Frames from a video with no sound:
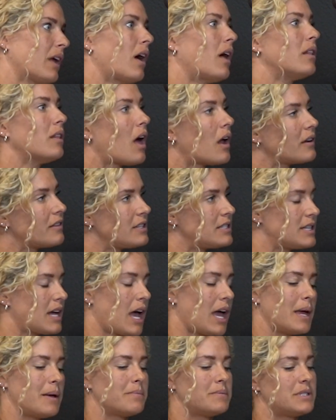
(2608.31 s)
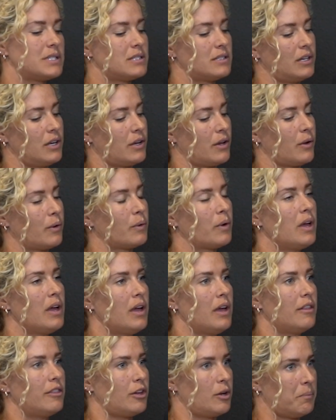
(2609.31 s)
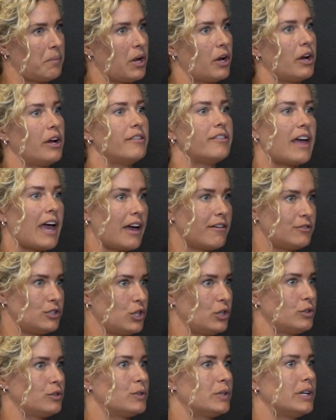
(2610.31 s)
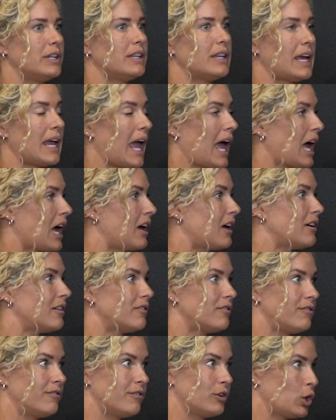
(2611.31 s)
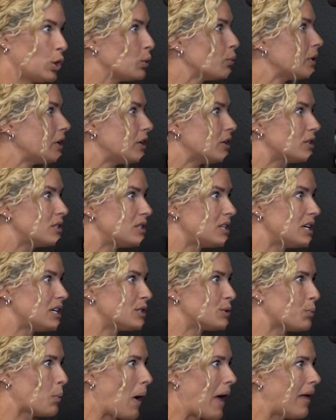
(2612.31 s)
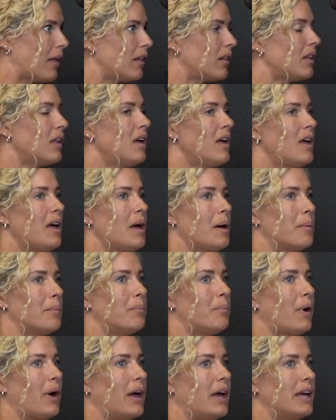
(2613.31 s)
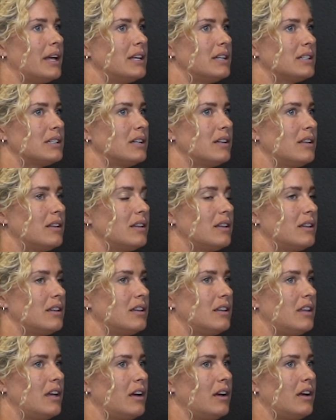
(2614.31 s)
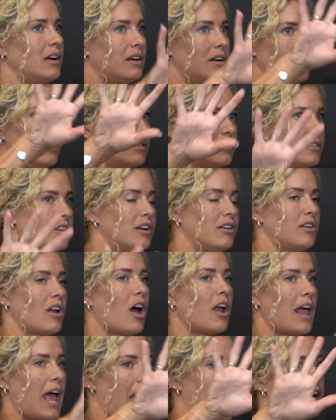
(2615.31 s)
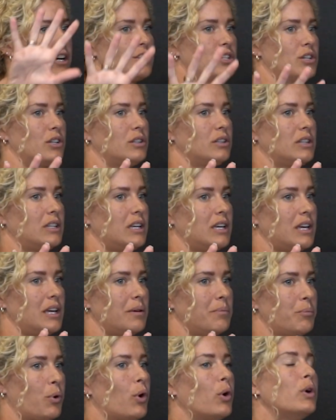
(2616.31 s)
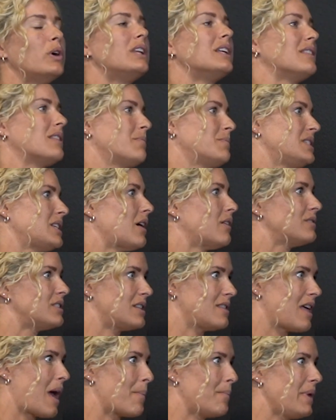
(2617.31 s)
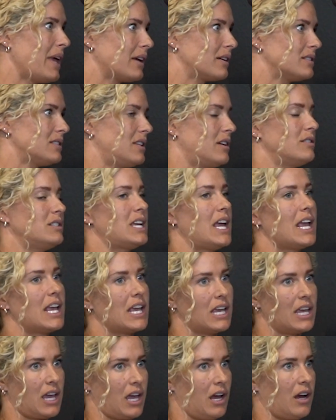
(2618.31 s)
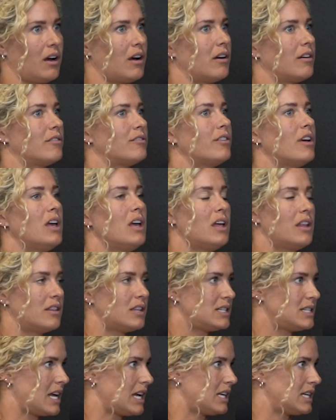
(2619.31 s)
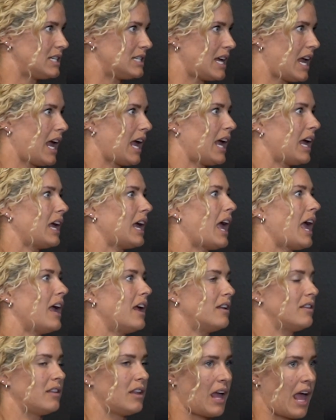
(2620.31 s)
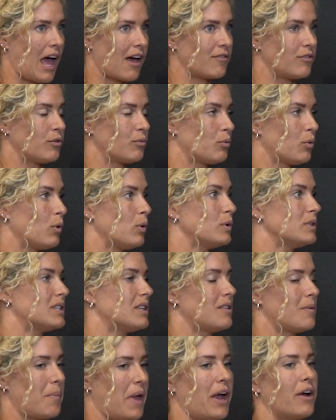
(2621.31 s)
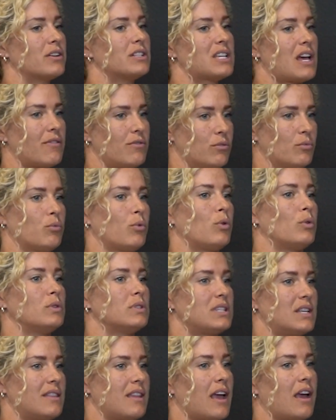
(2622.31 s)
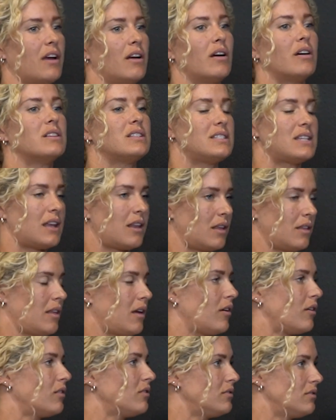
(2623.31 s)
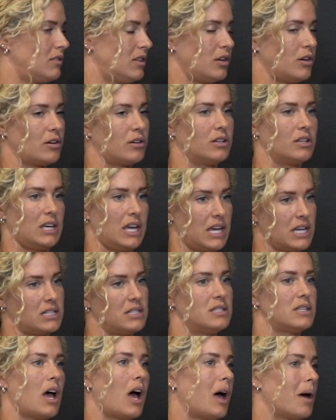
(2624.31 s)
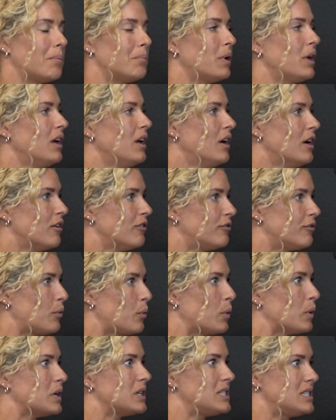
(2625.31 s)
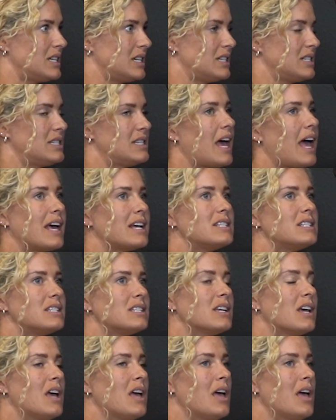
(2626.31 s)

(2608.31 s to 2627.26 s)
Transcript: A lot of the times, you know, they're married, they have children, they have careers as well, but they're not actually putting themselves in that mix. They're taking care of the day-to-day, and they have the roles, and the parents have the roles, and they are setting their kids up for success.